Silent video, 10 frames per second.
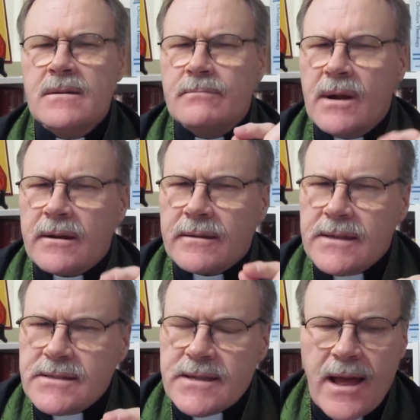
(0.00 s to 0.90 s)
Mark
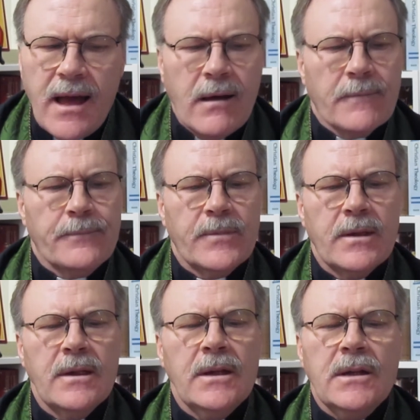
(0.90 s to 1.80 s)
this down.
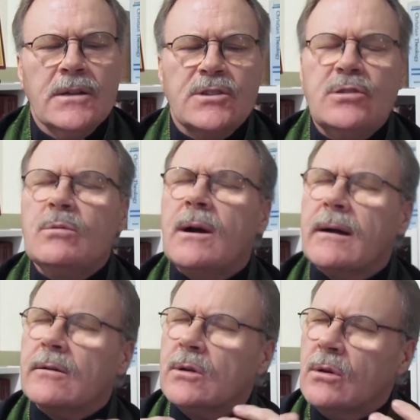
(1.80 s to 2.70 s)
To
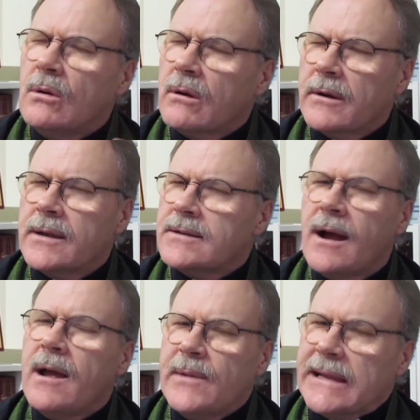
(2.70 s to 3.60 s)
our Lord,
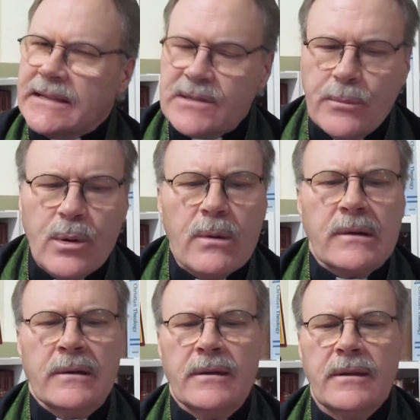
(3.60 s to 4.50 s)
timing is
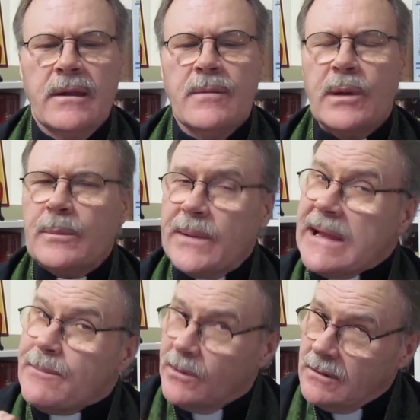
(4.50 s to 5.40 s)
important, but
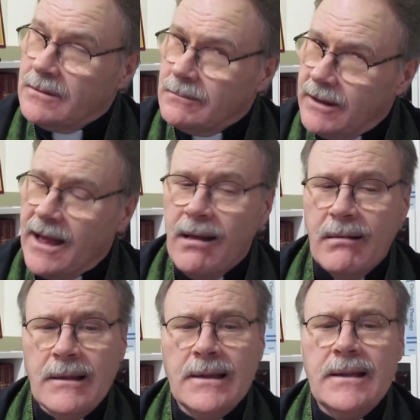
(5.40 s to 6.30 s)
people,
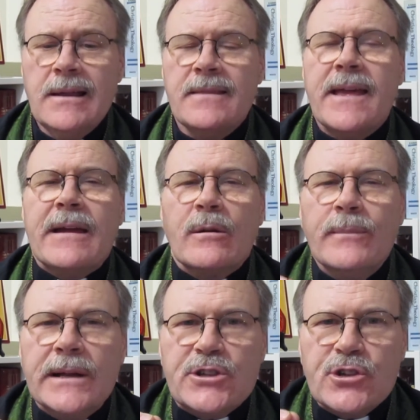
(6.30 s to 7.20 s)
well, they are
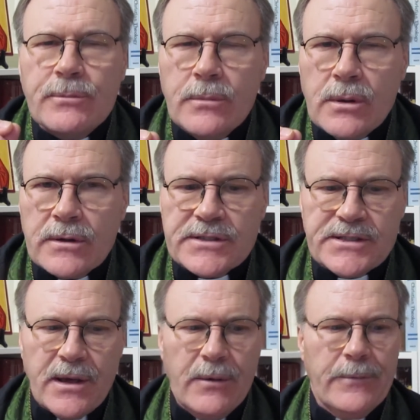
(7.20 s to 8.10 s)
much more
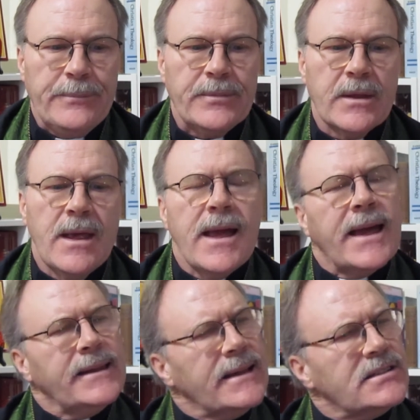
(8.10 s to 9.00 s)
so.
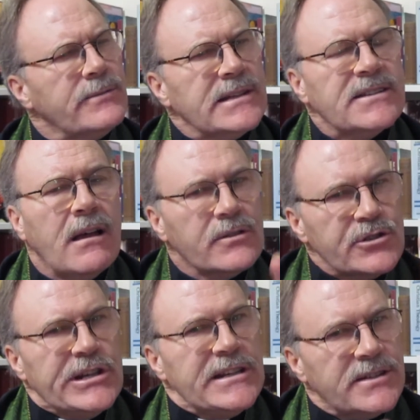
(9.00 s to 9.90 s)
And as a result,
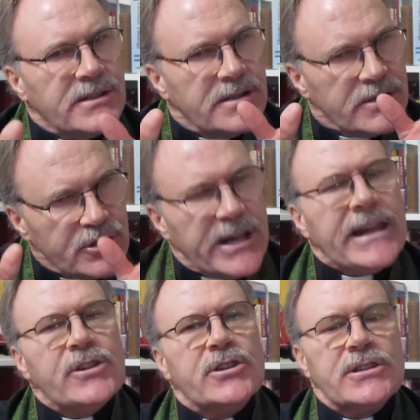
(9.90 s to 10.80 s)
Jesus
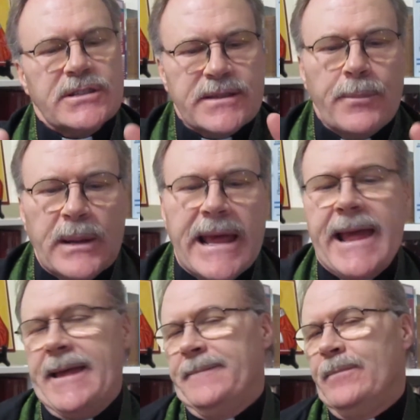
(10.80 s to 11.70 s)
changes the
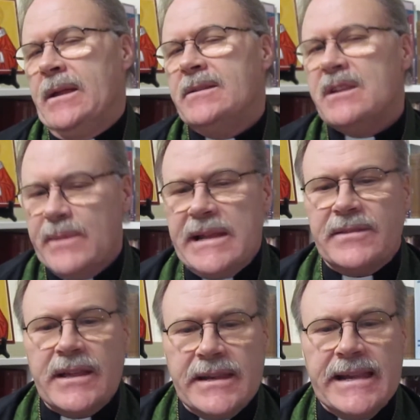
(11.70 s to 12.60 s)
plan to meet
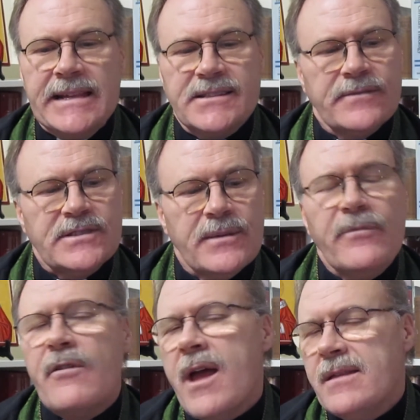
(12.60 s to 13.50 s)
the needs of some
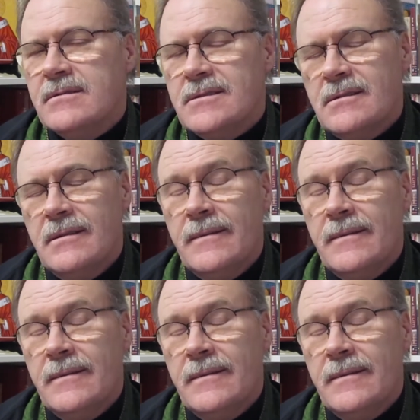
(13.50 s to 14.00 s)
friends.